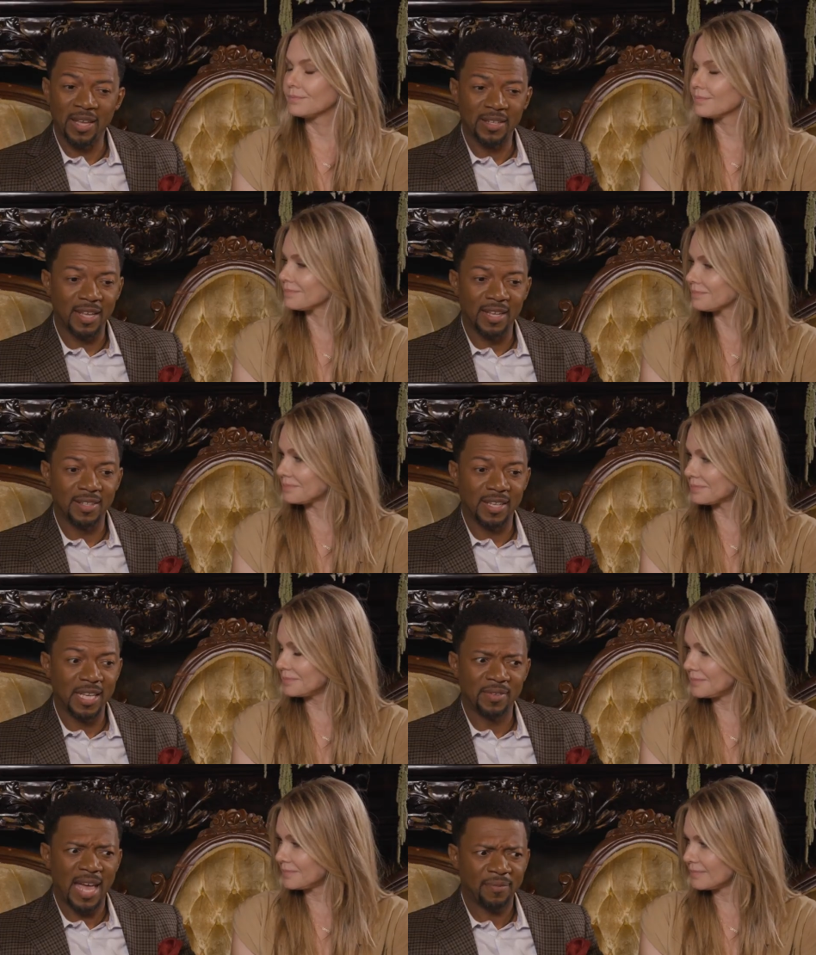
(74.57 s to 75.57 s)
Speaker 1: and and
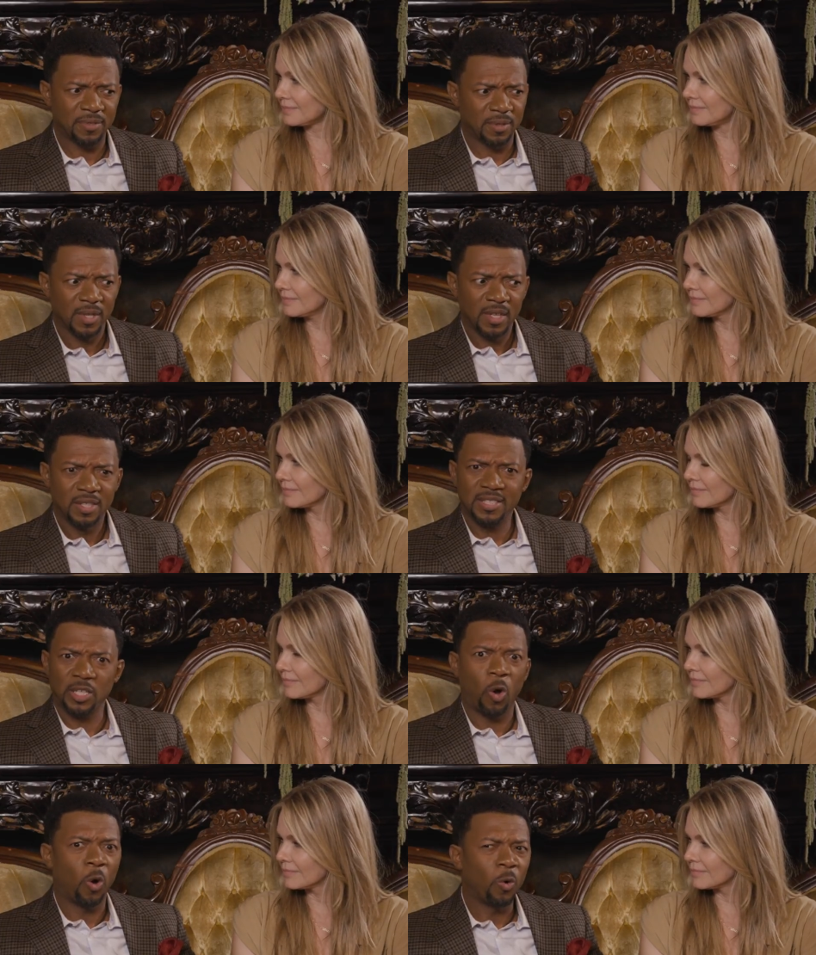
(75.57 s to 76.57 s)
even after, there's
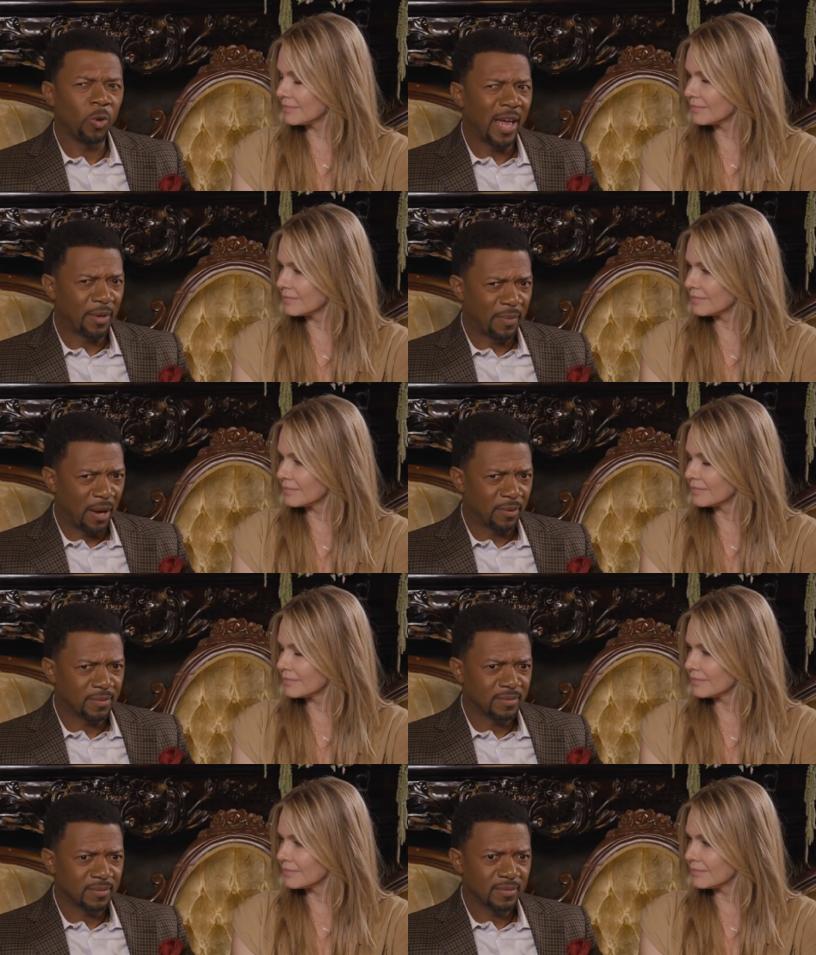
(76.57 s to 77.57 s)
not a whole lot about
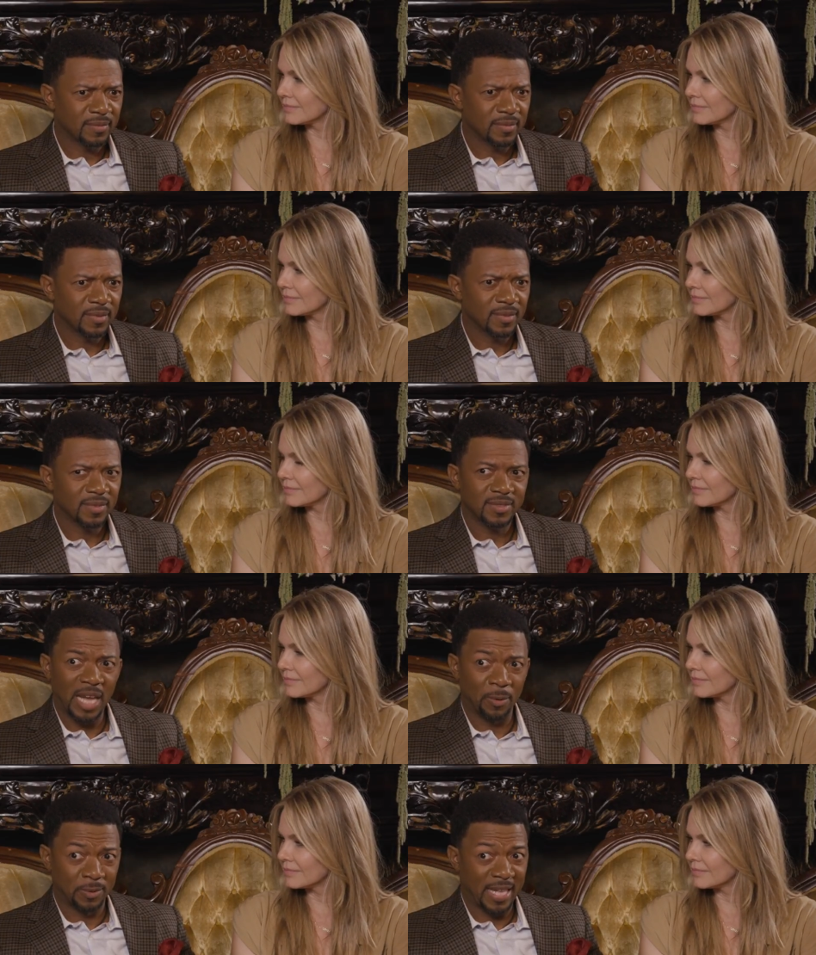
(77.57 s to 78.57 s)

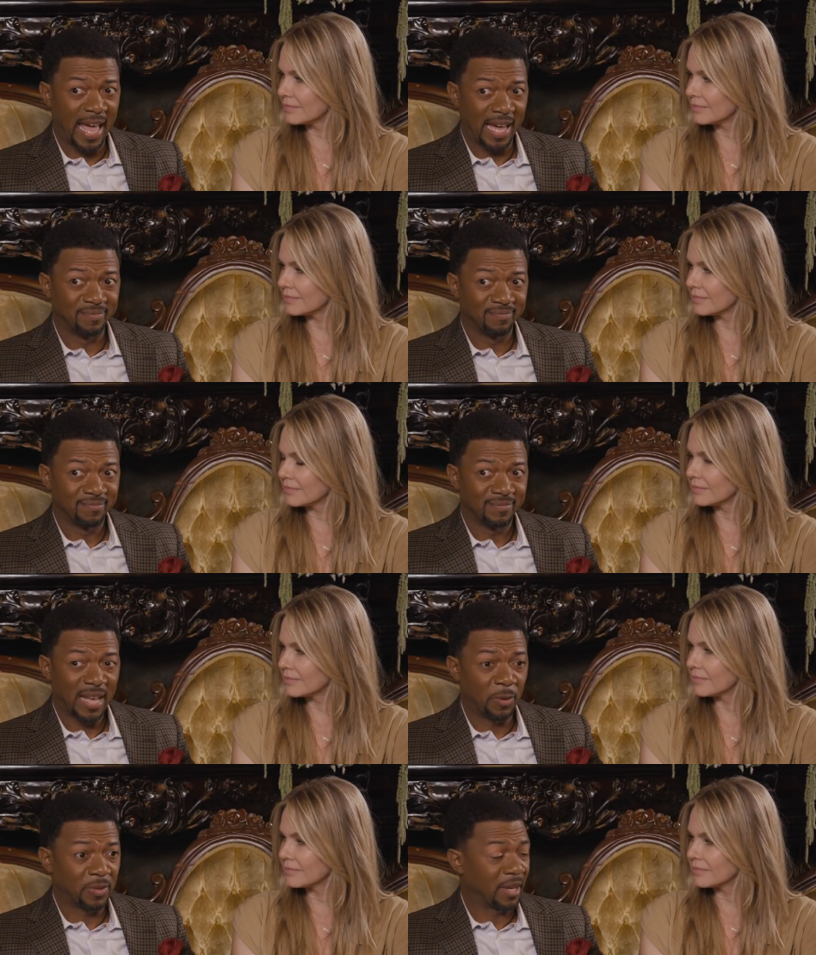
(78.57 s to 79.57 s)
Tyrone's dad
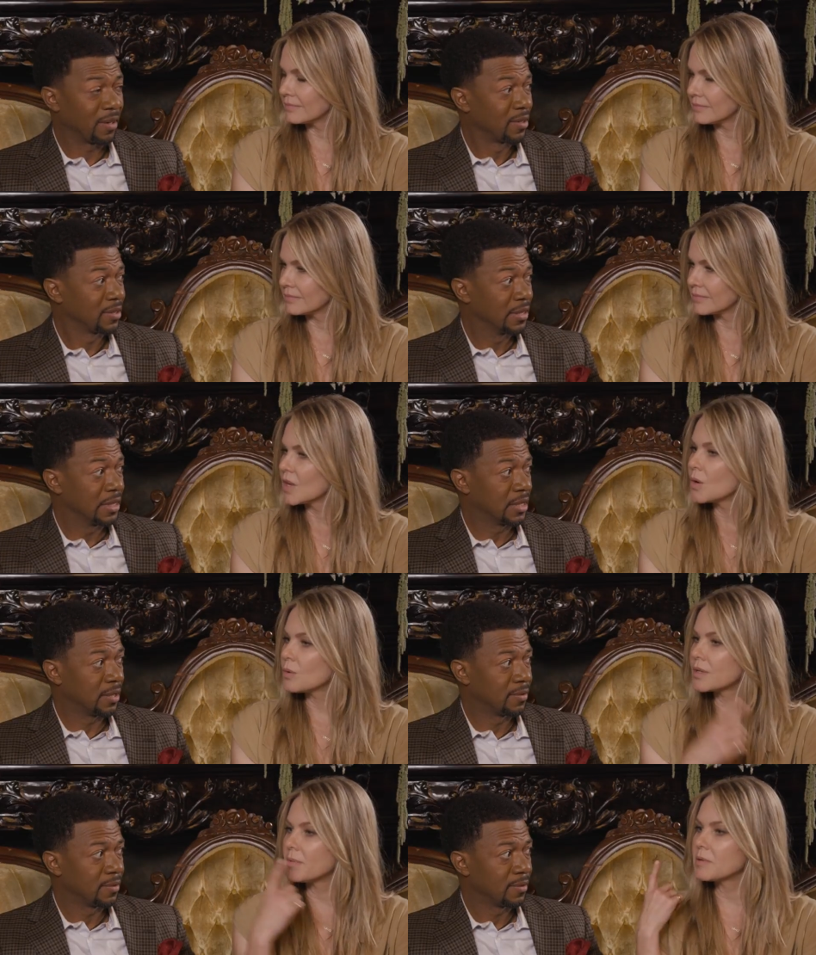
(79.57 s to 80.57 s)
out there.
Speaker 2: So.
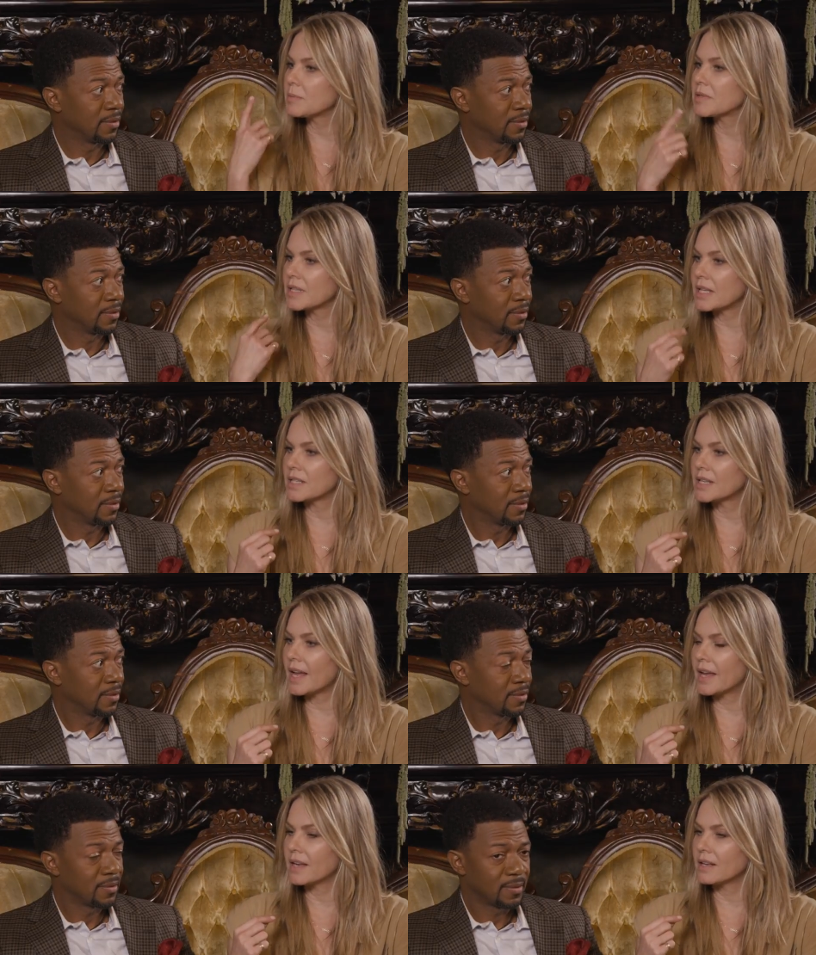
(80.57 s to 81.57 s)
Well, somebody was mentioning that
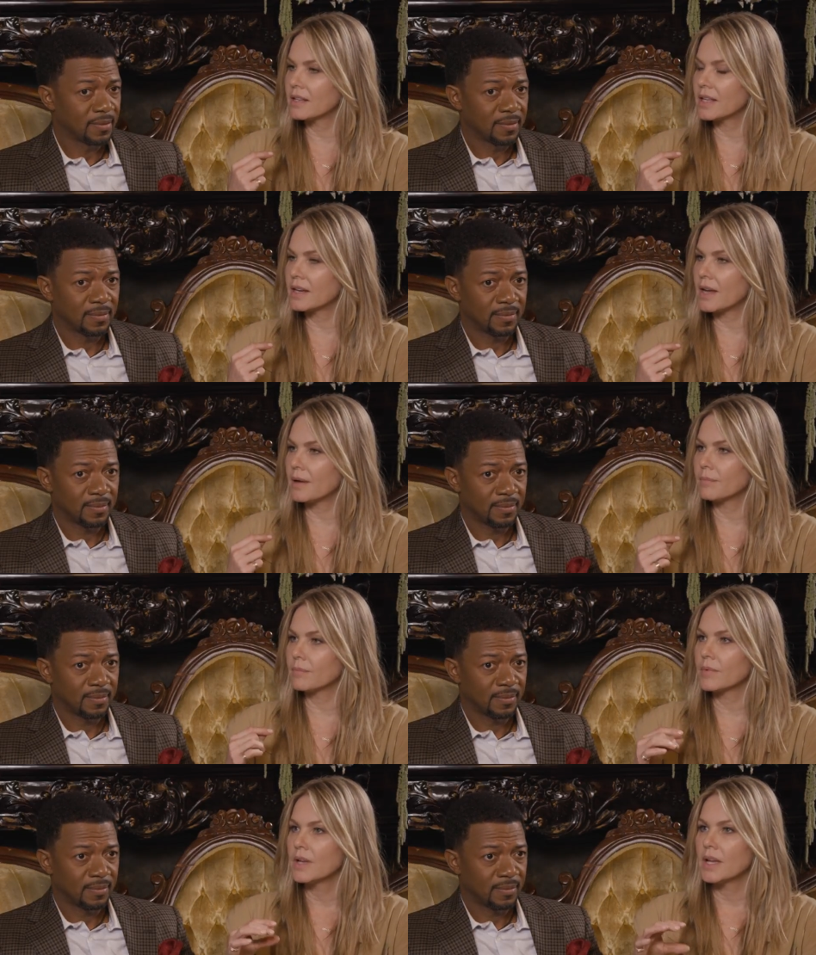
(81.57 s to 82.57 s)
today that
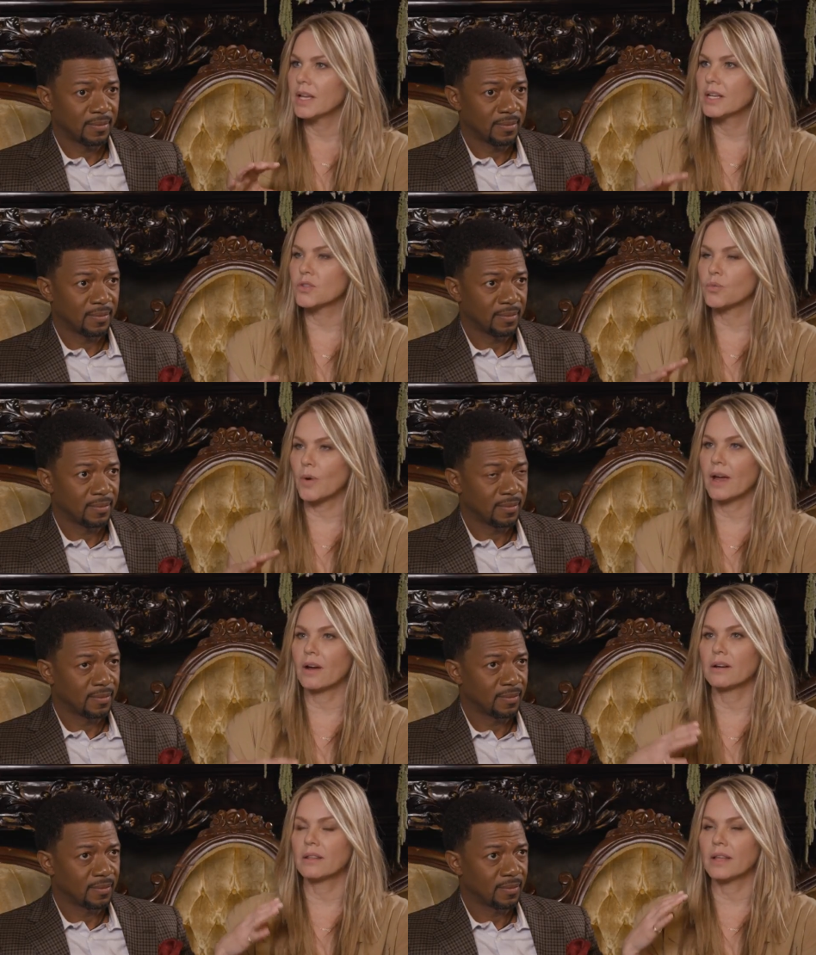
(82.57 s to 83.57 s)
um, it is
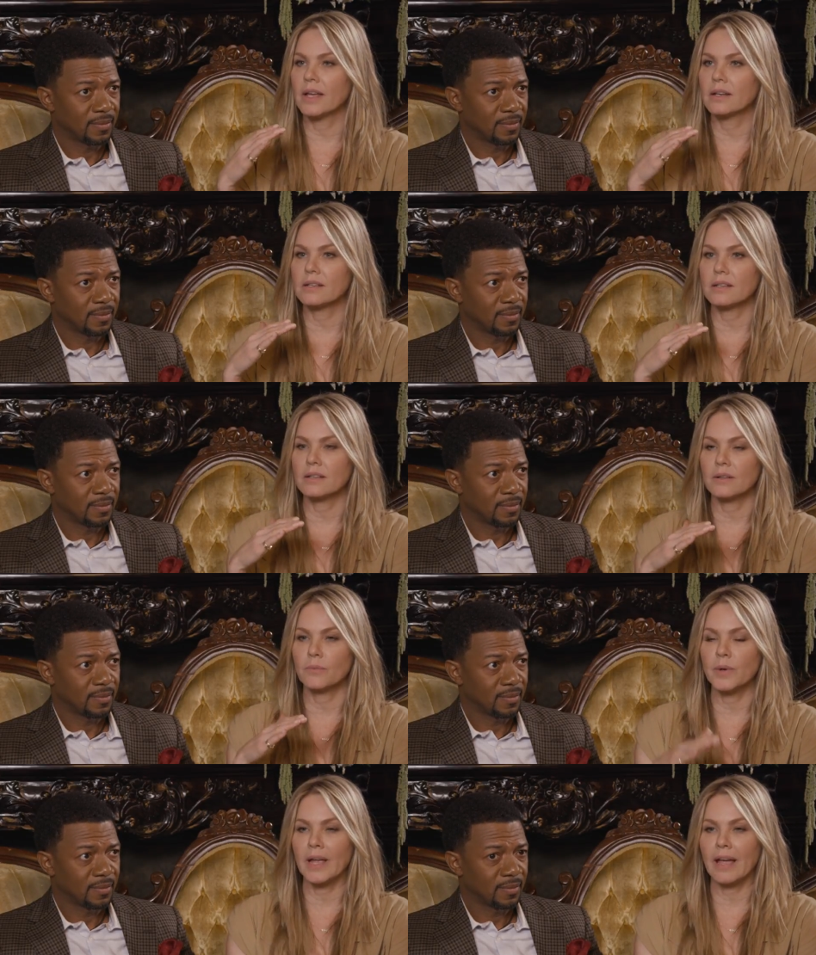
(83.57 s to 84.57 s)
rare that
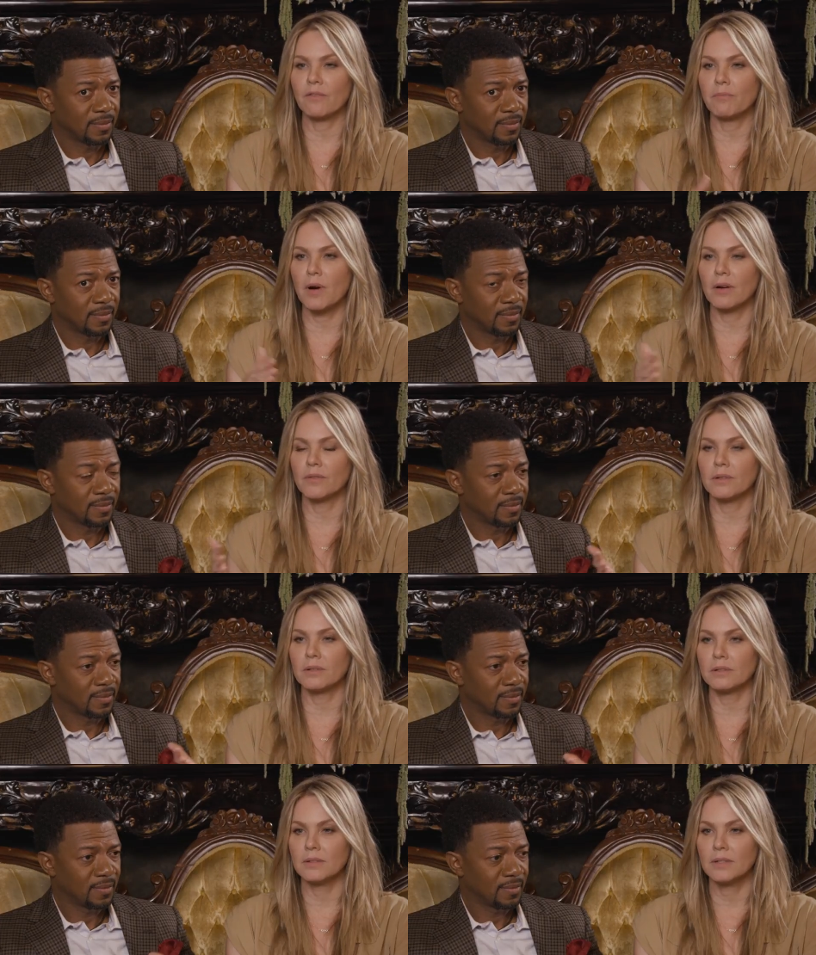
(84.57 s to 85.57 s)
we have
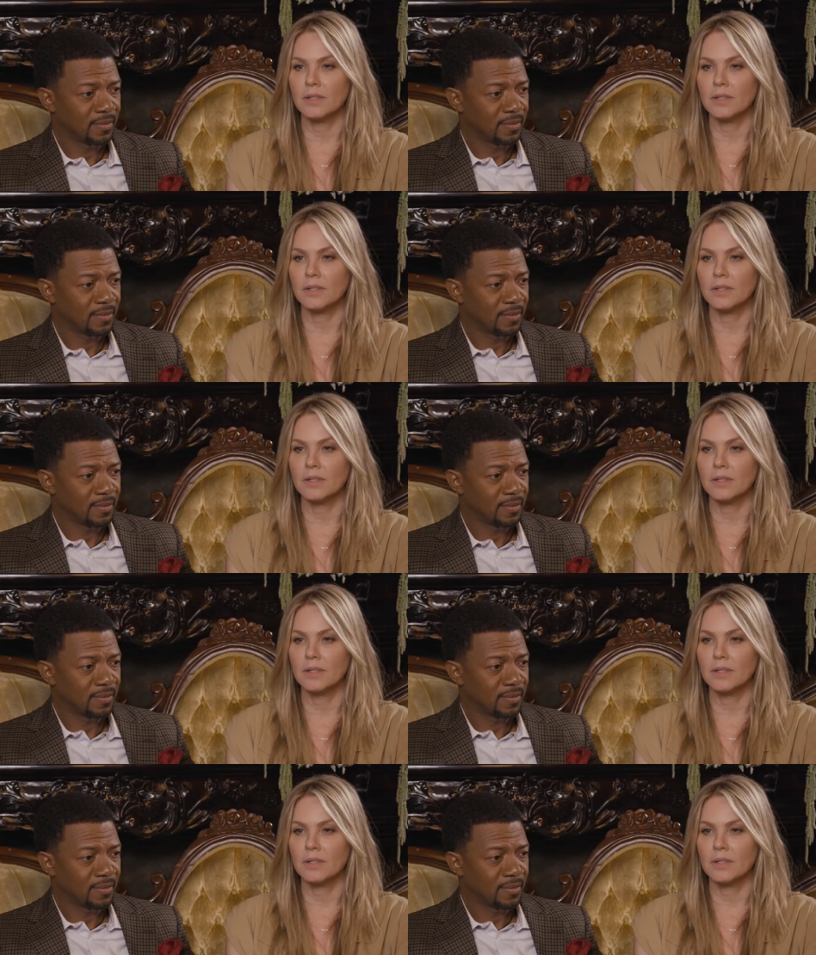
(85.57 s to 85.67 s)
Marvel